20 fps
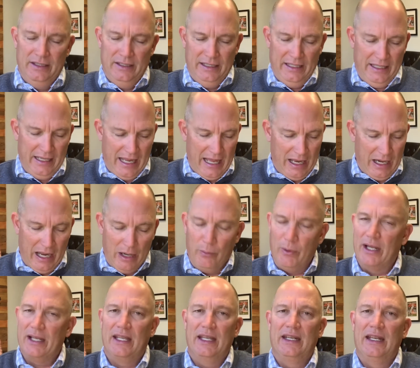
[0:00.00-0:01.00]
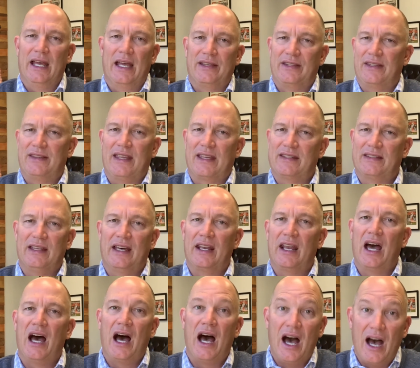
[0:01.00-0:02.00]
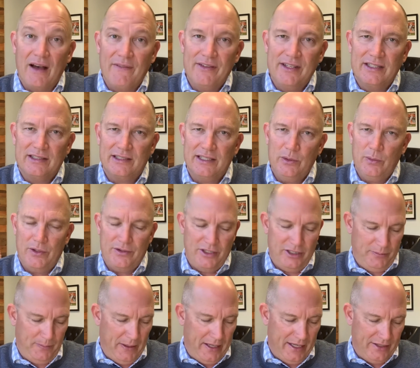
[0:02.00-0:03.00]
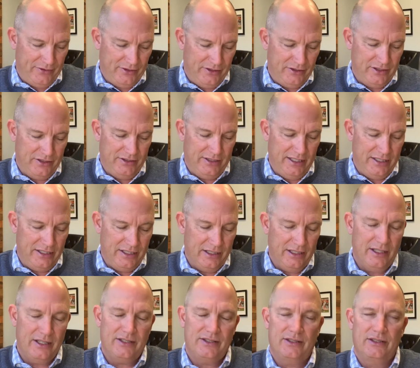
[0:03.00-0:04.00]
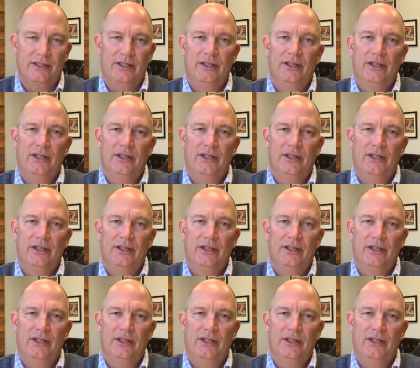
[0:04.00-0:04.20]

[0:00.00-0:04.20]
and I recognize that that's not obviously what this passage is teaching us,